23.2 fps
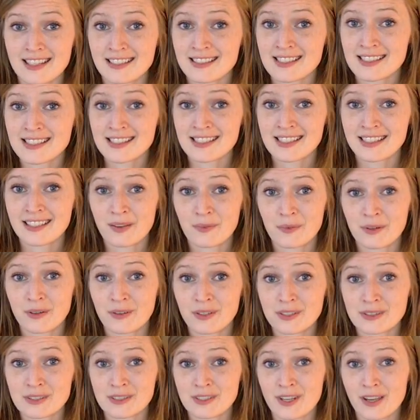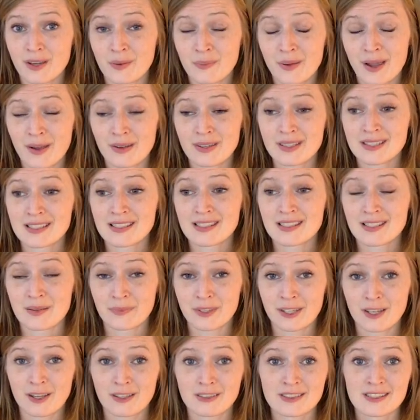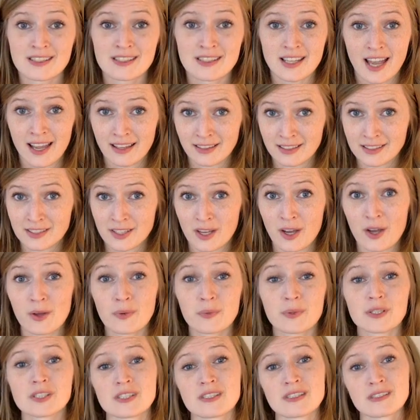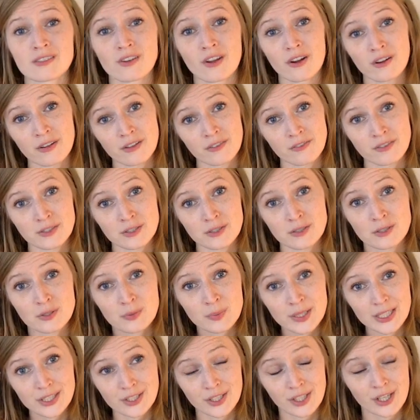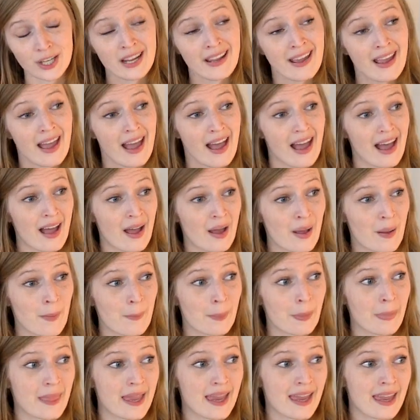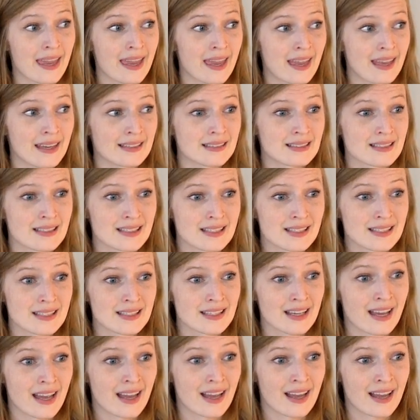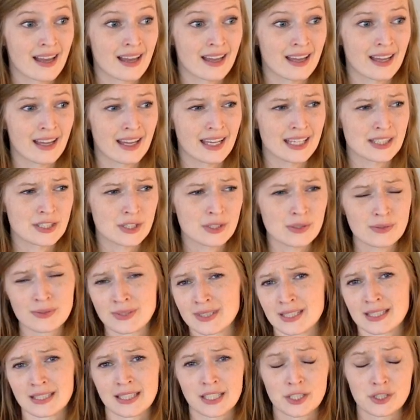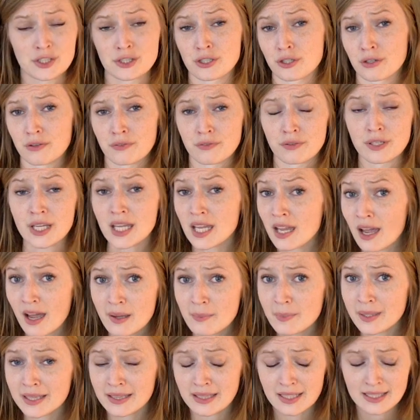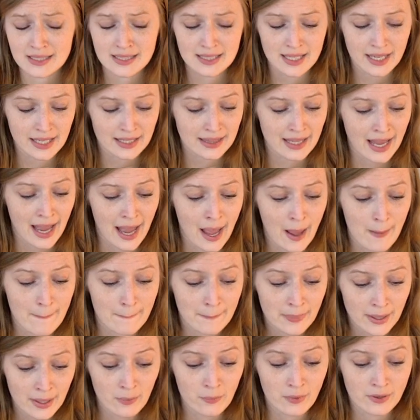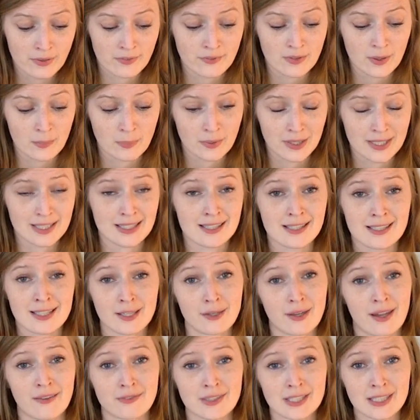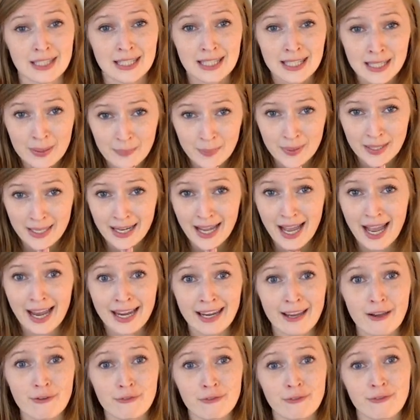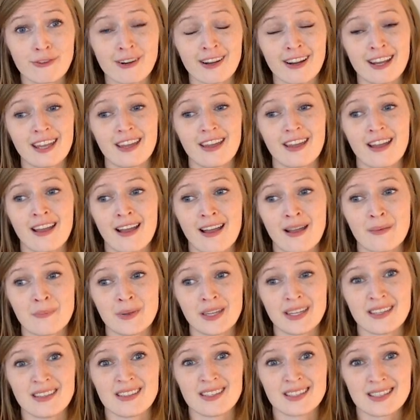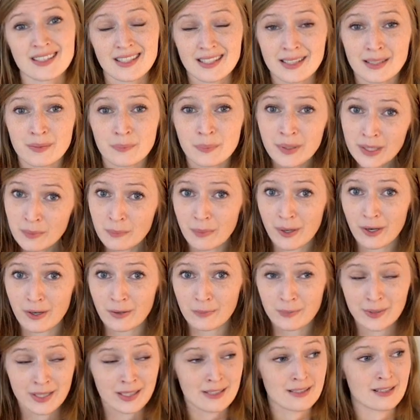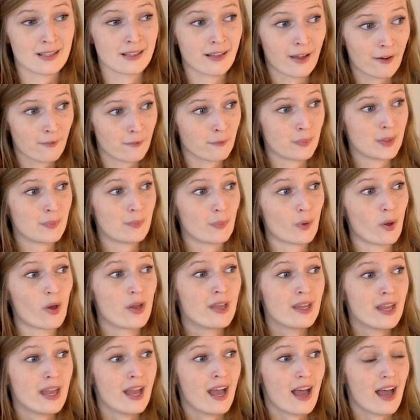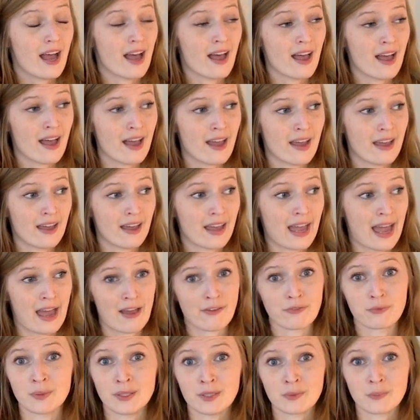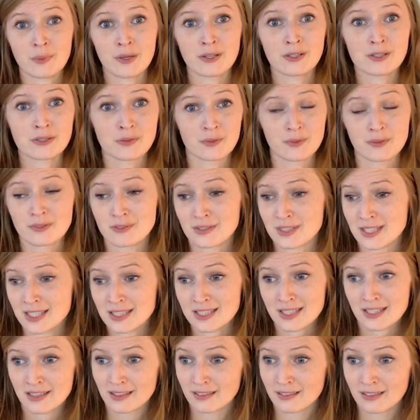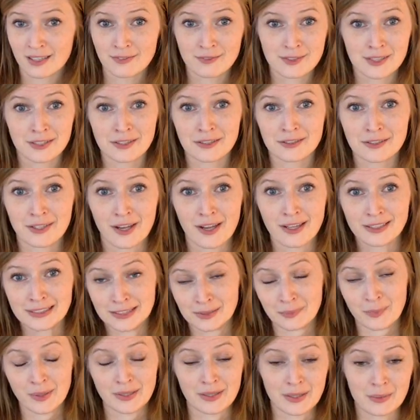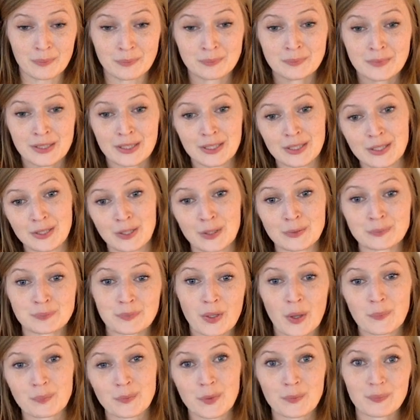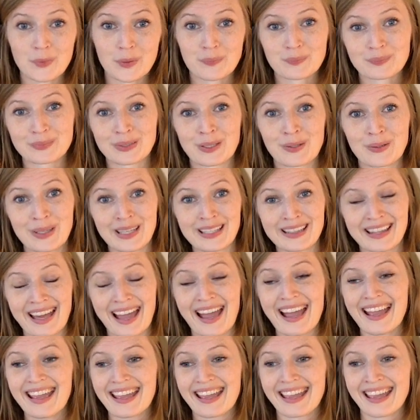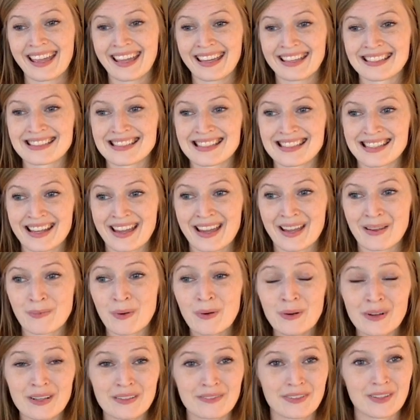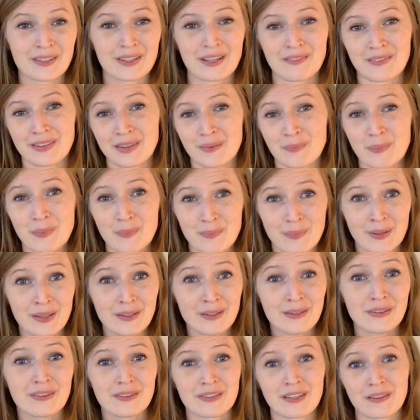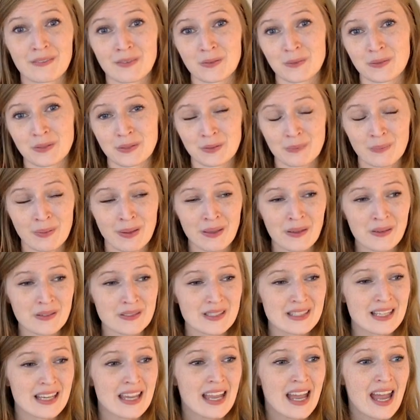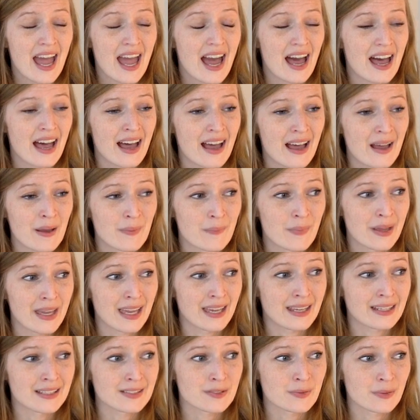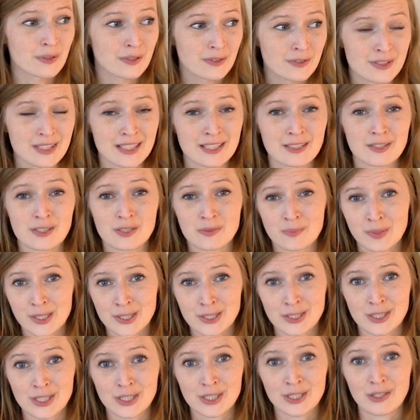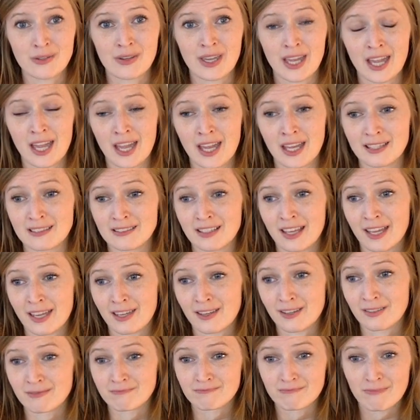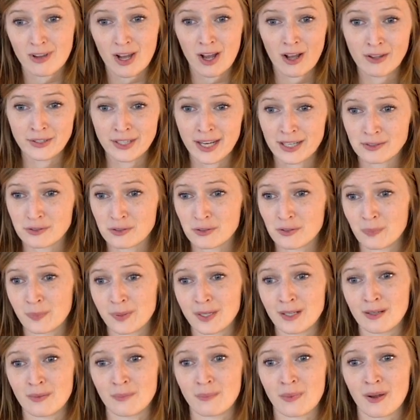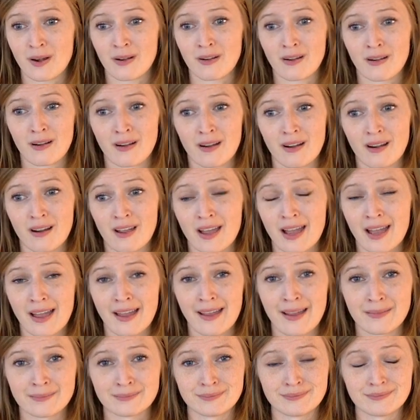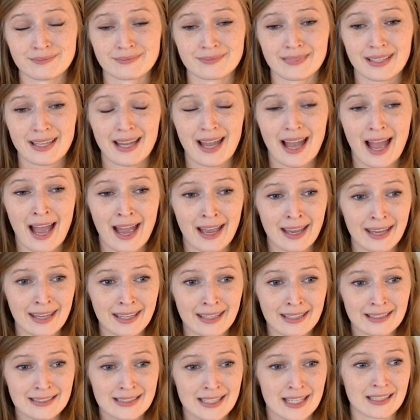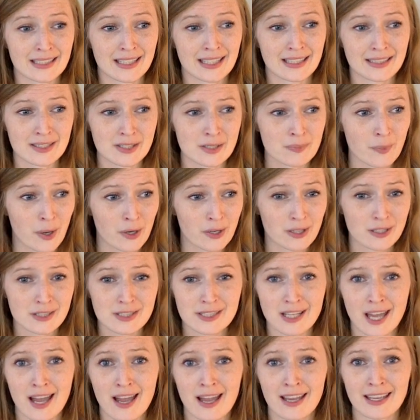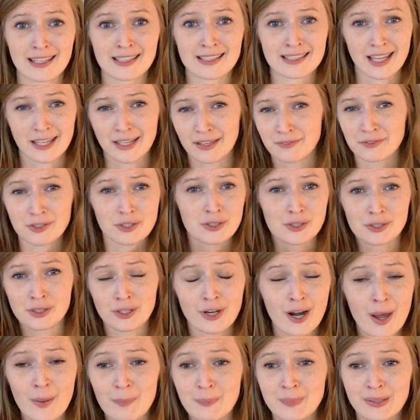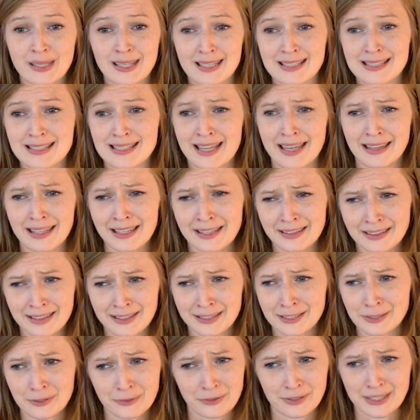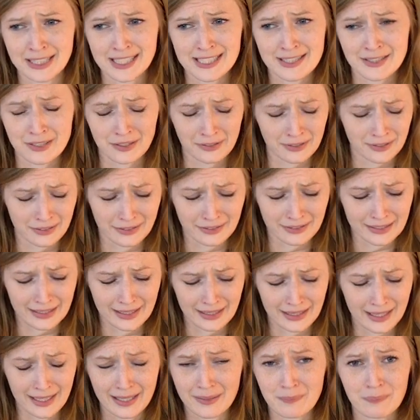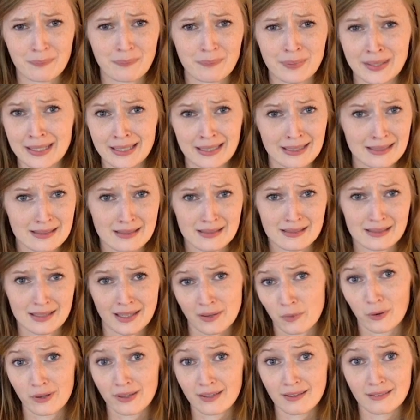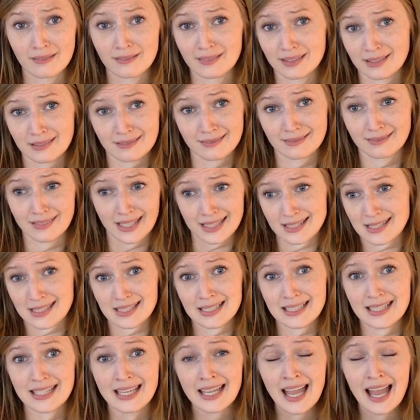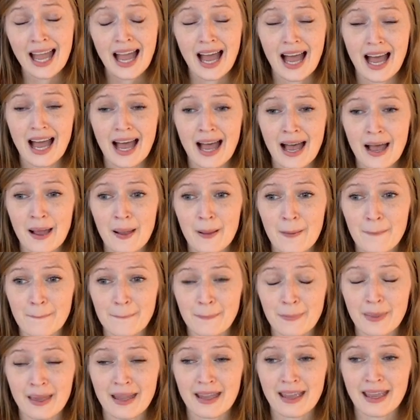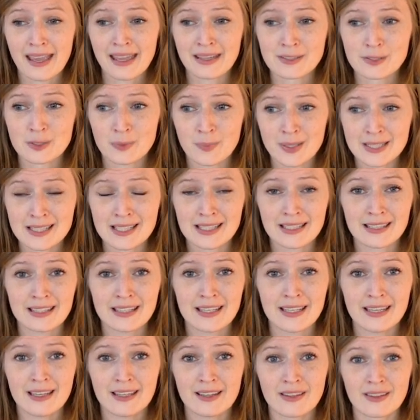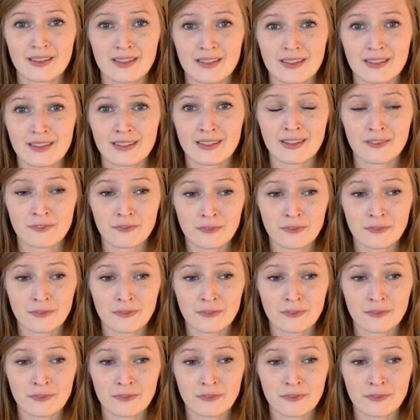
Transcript: toxicity that we're going to talk about is something called xylitol, which is an artificial sweetener. Um, and uh, it's used in like sugar-free gum and things like that. But one of the places that you have to keep an eye out for it um, is in peanut butter because a lot of people uh, have peanut butter. It's one of those things that they'll give to their dogs to make them, you know, go like that and um, or if they're giving them a pill they'll give it with their pills um, and it's one of those things just make sure you get like all natural peanut butter. Um, I tend to like the Smucker's kind that you have to stir up because I think the ingredients are literally like peanuts and oil and that's it. Um, and so basically the